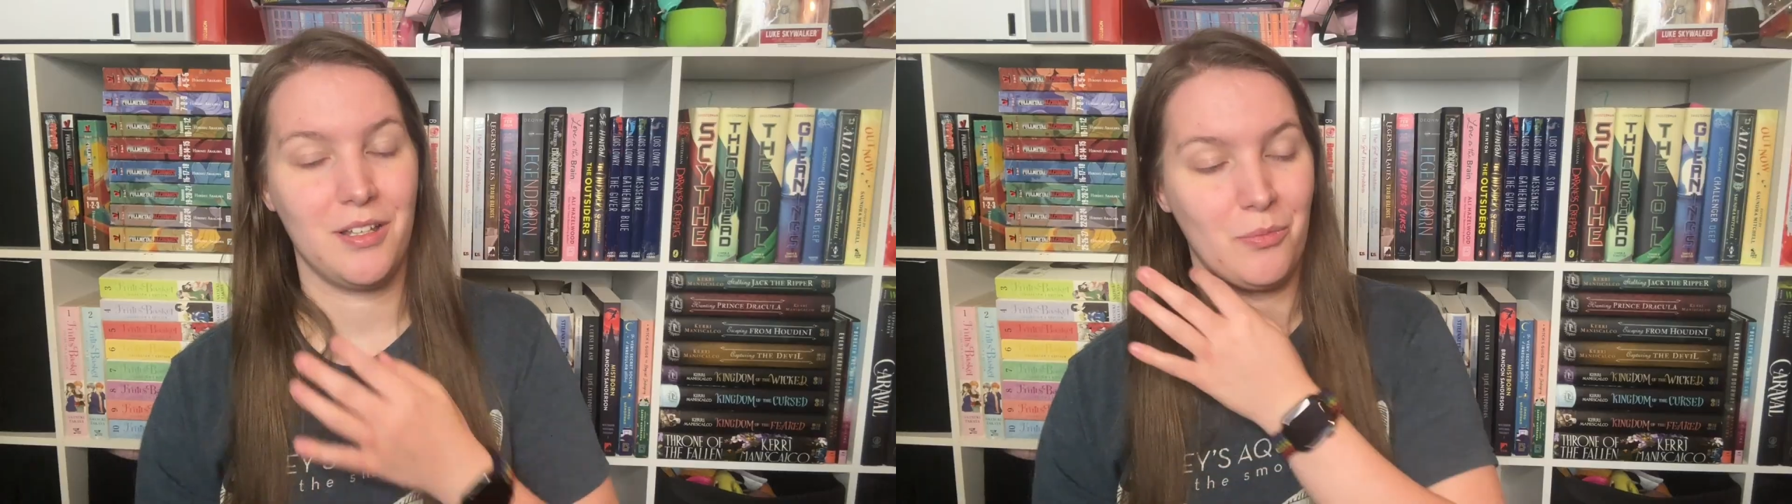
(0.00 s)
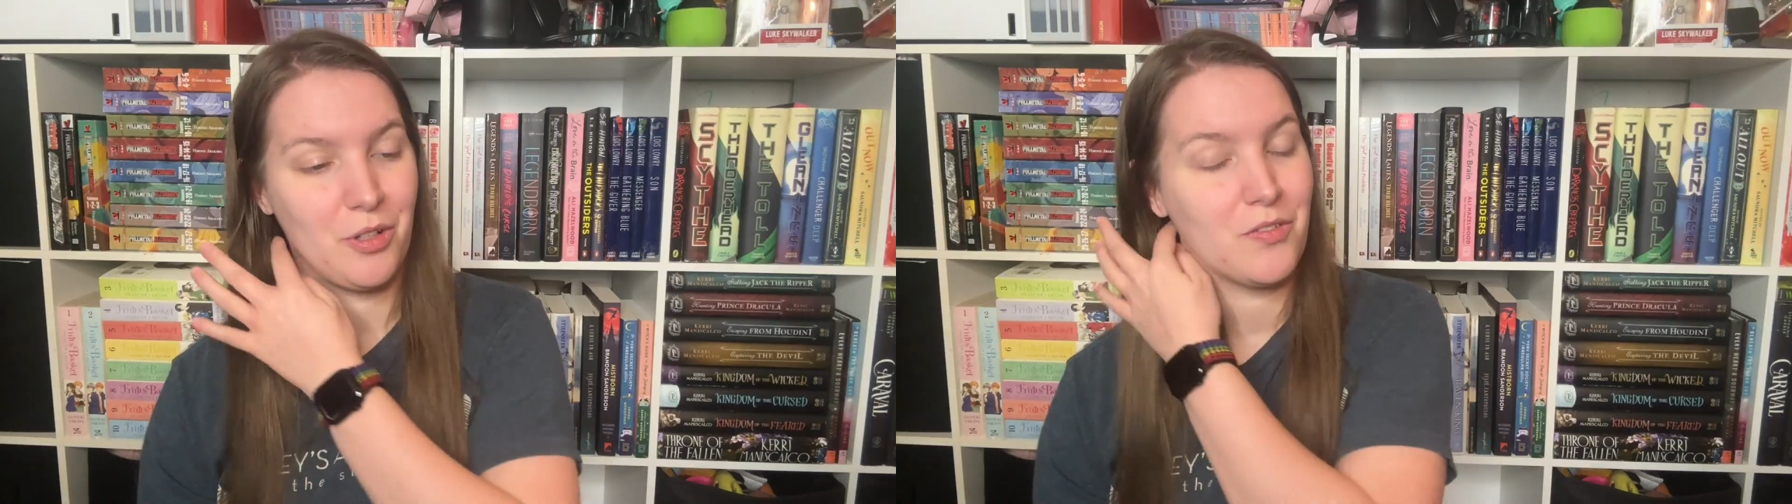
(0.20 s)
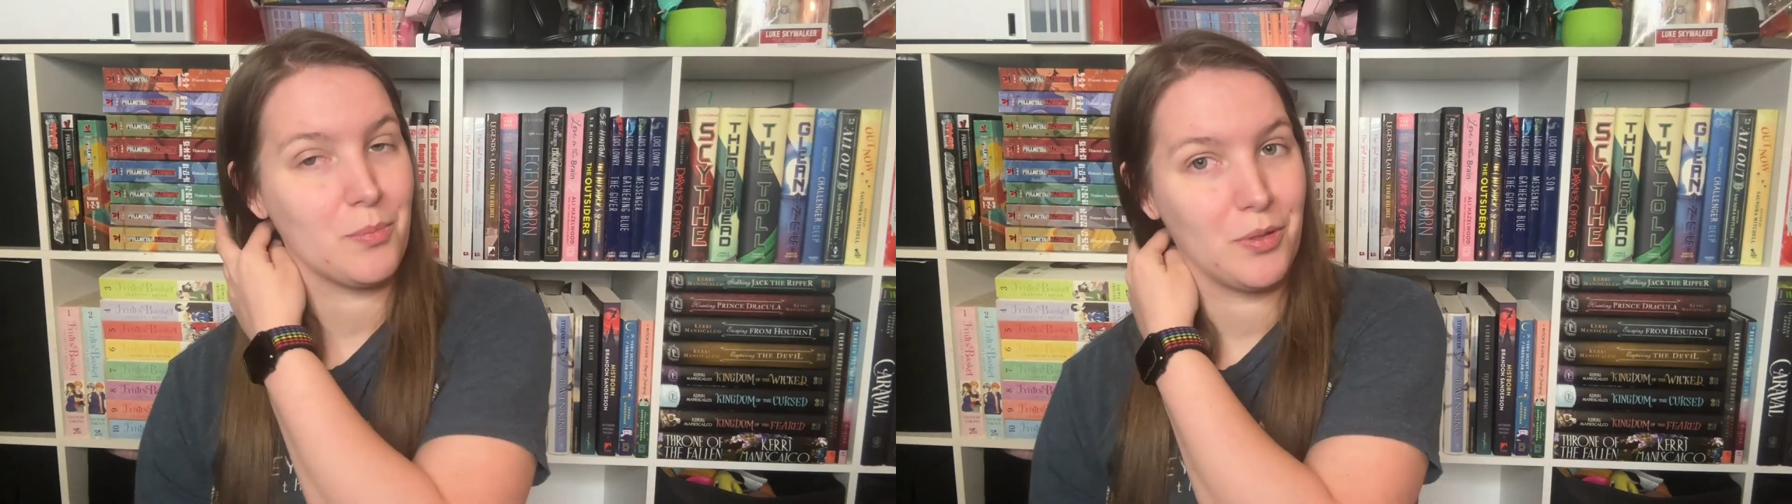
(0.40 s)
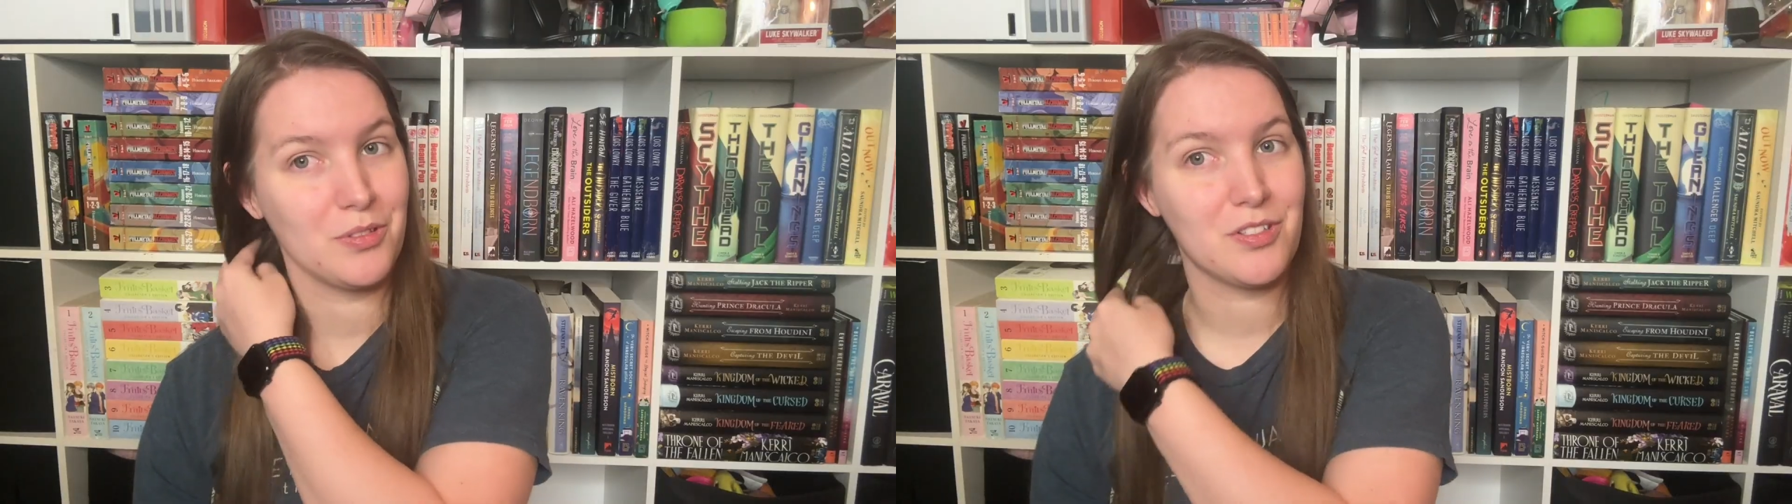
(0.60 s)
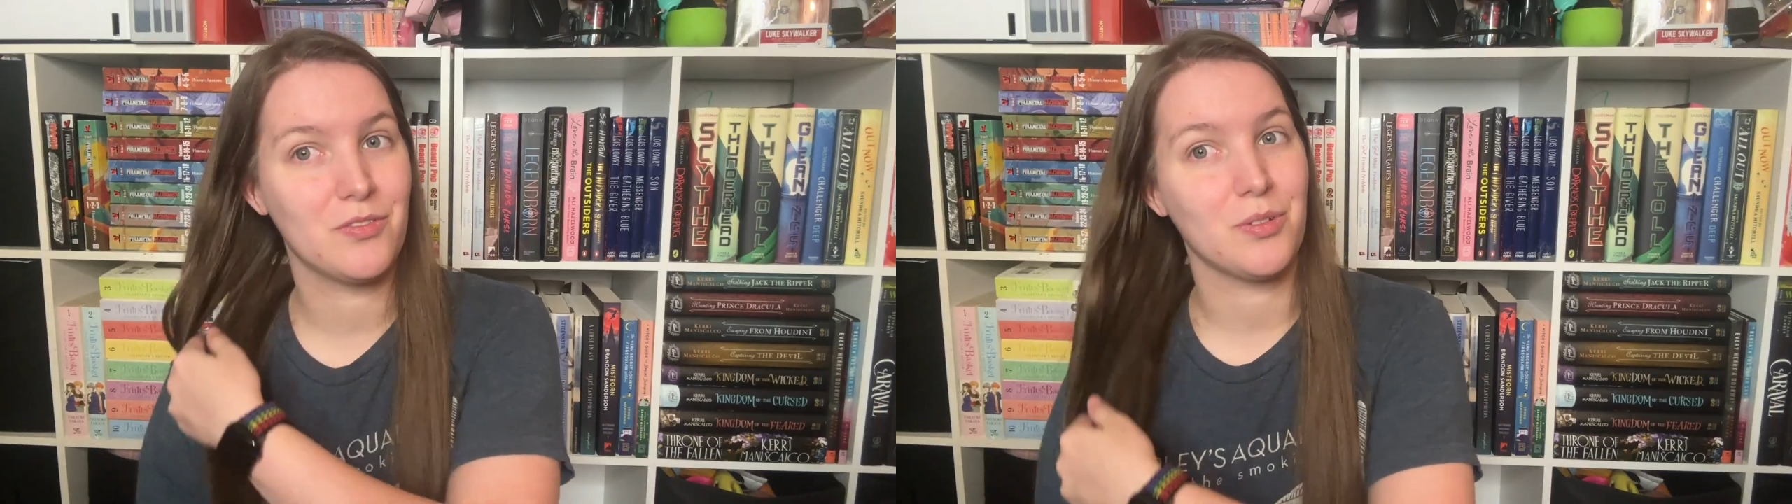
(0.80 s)
one of the
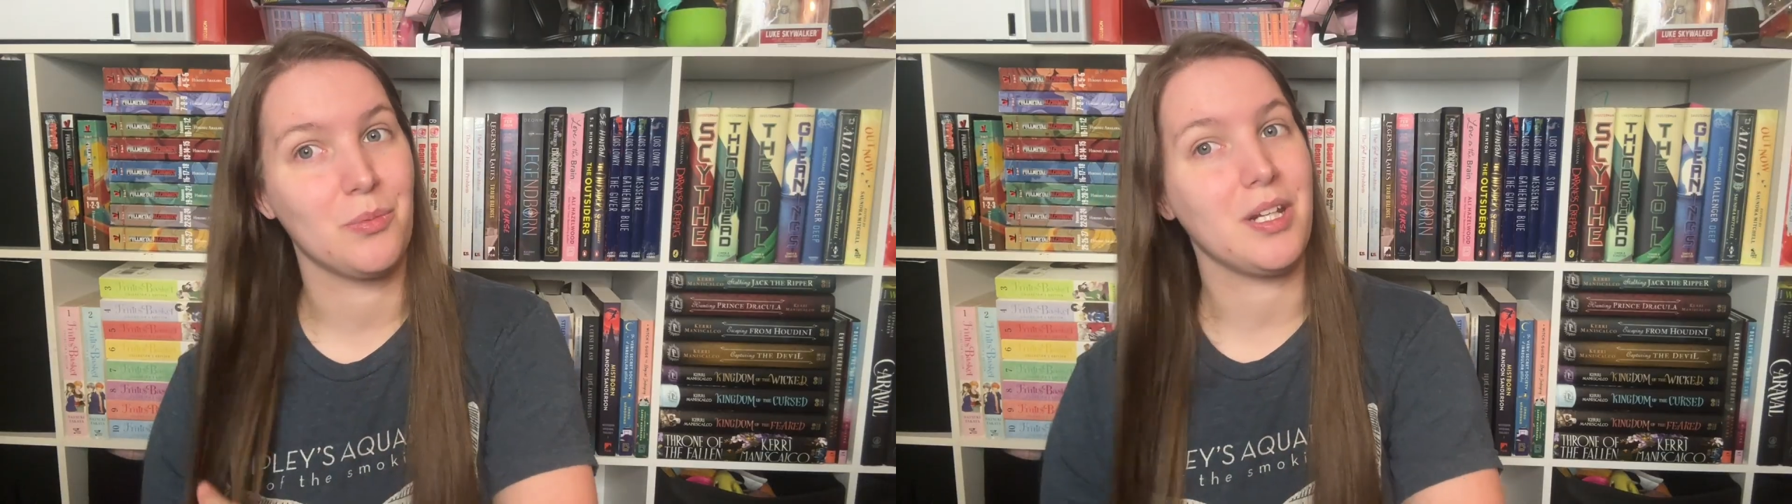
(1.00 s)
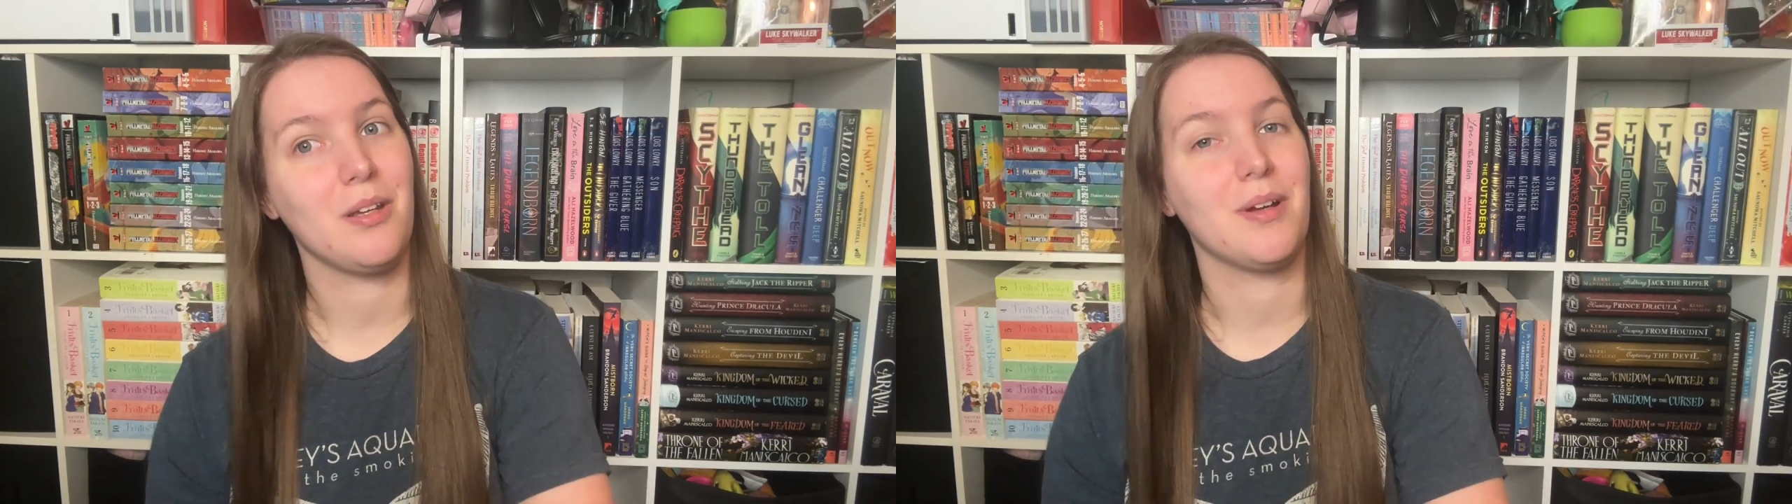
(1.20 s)
polls for Reading